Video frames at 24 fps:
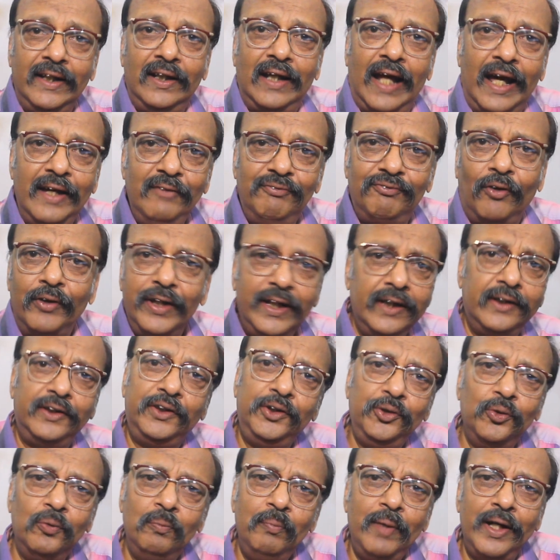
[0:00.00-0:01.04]
life on it,
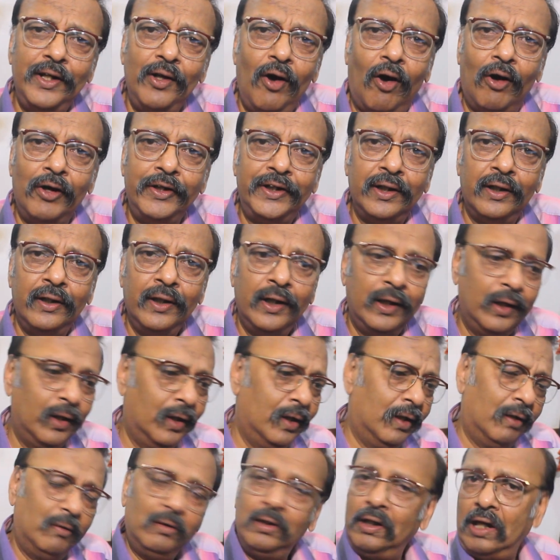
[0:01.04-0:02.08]
you may not.
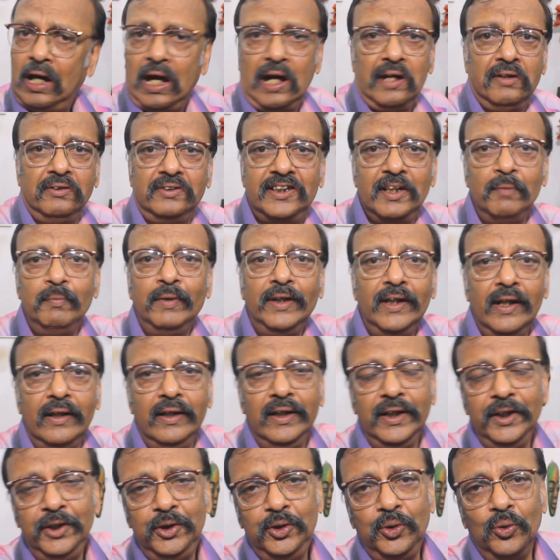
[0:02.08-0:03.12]

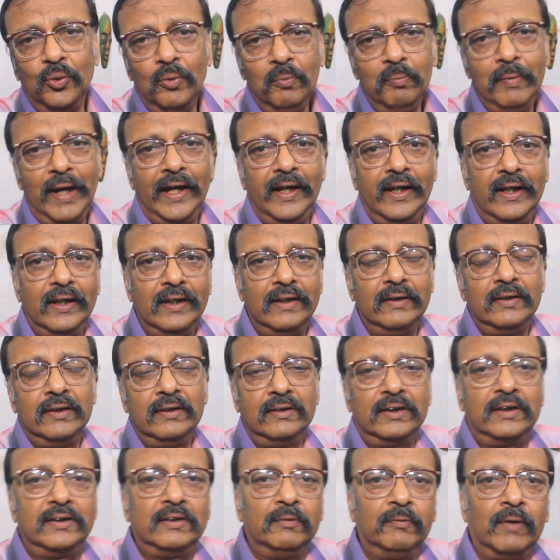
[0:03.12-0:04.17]
Similarly, you may
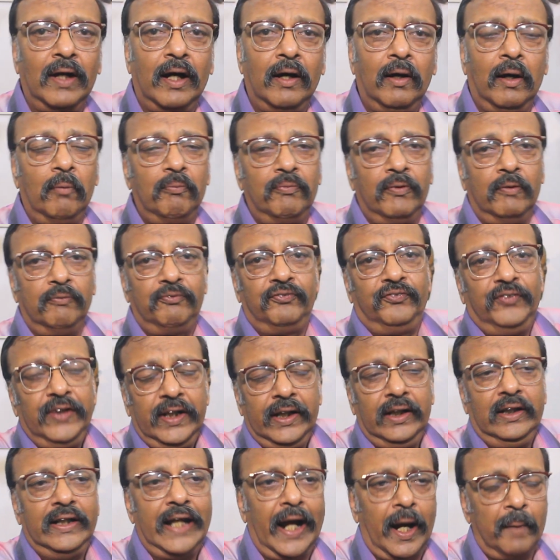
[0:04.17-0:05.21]

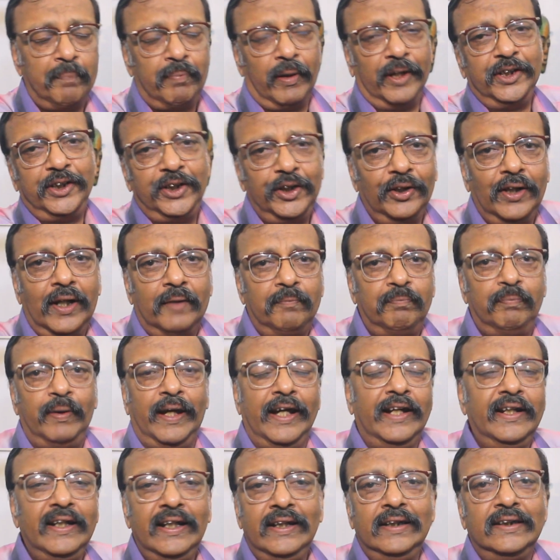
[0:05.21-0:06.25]
feel that a particular
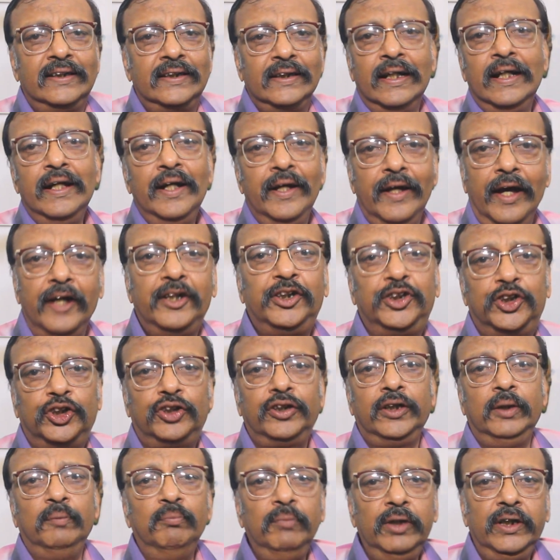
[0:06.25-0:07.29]
pen is
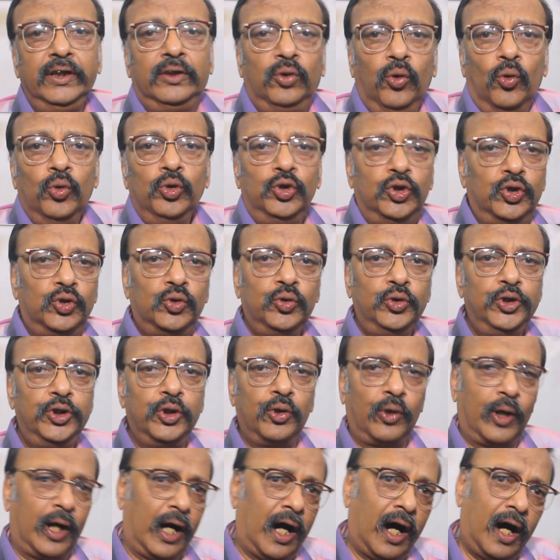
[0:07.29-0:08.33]
extremely close to
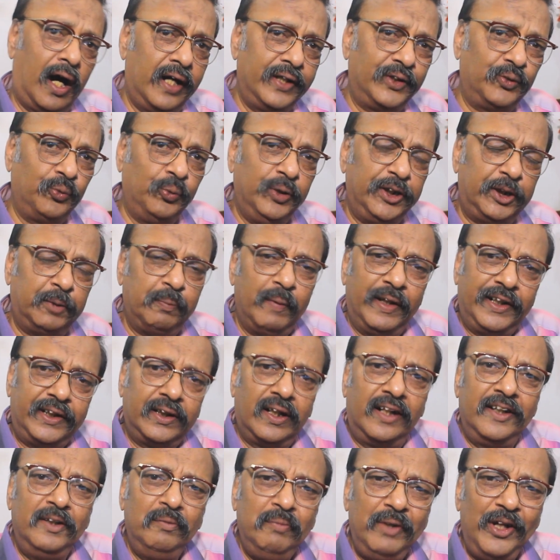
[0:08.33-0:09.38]
your heart, which may
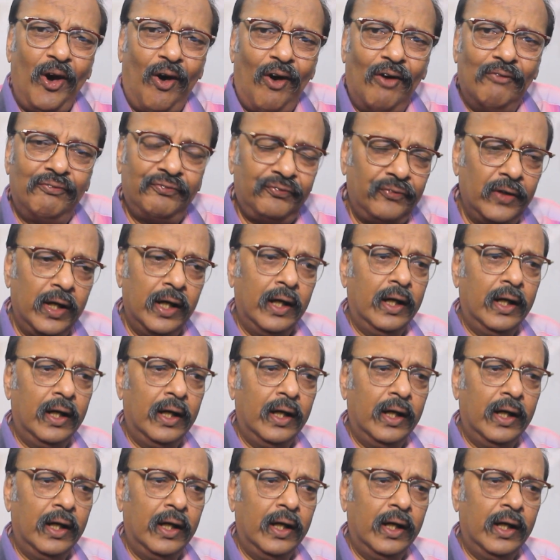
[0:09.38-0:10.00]
turn me off.